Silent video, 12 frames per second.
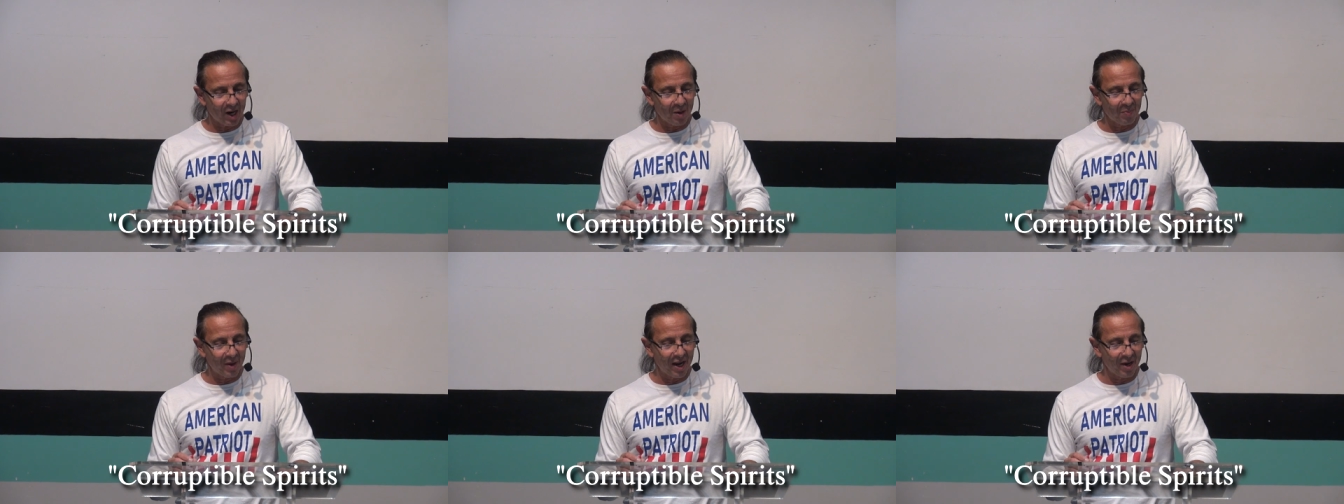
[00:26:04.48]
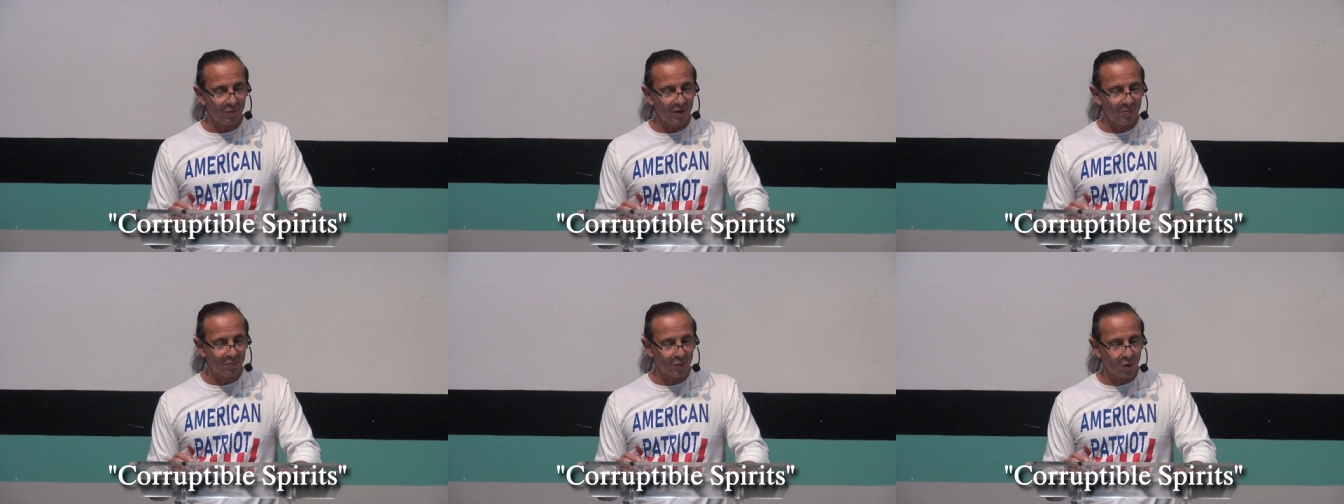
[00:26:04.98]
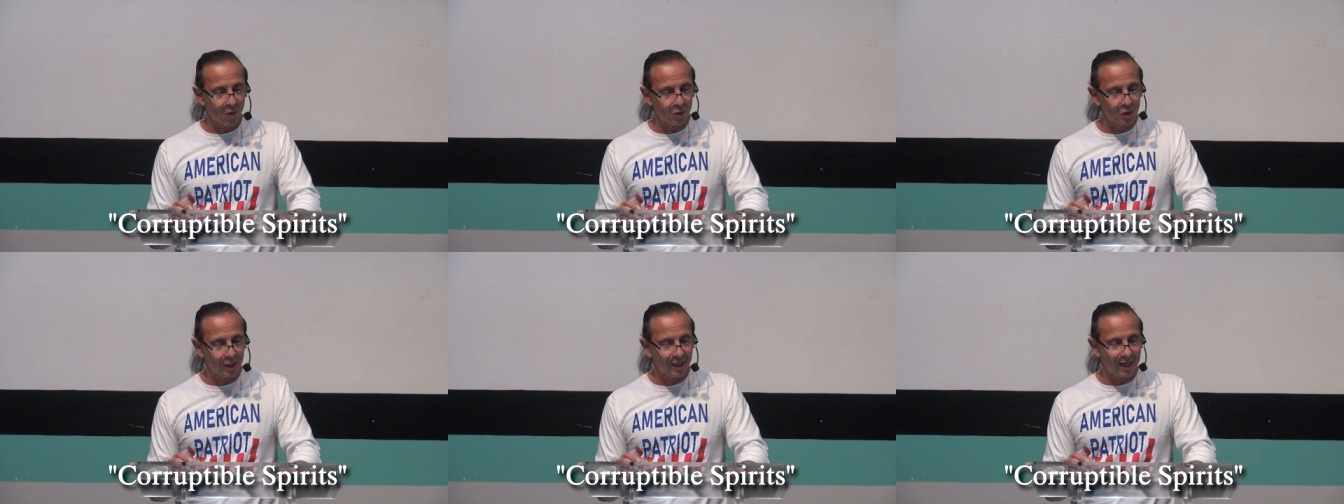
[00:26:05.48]
up a
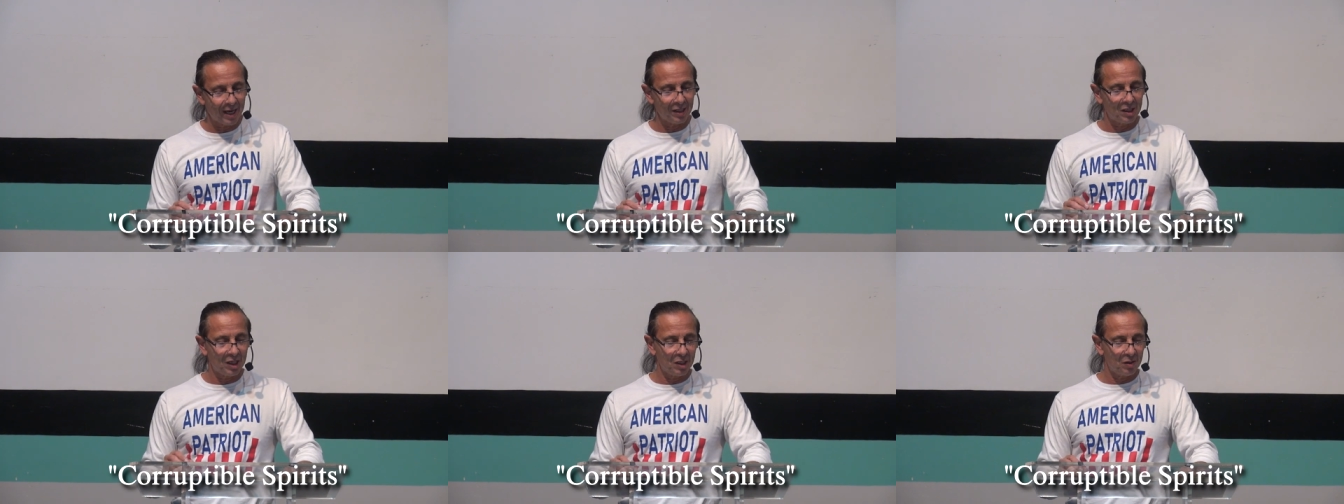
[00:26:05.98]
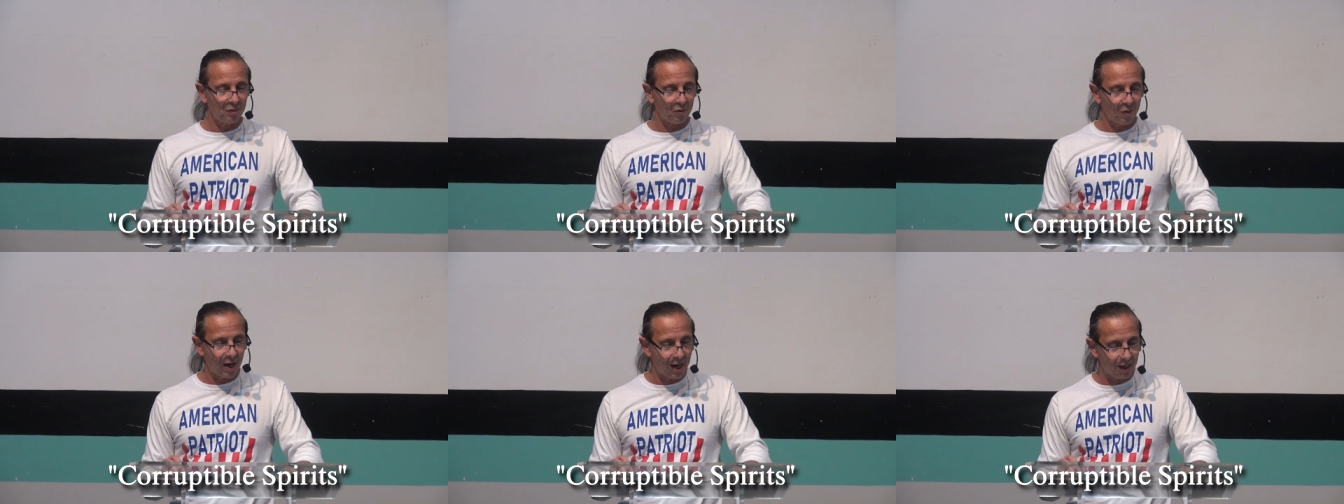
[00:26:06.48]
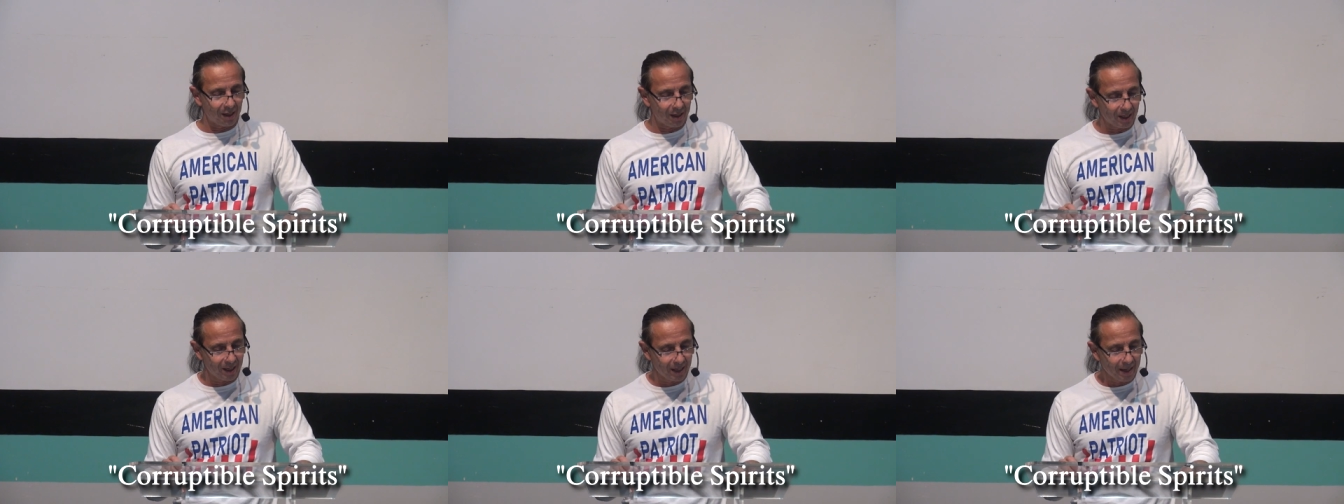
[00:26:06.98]
reproach against his friend,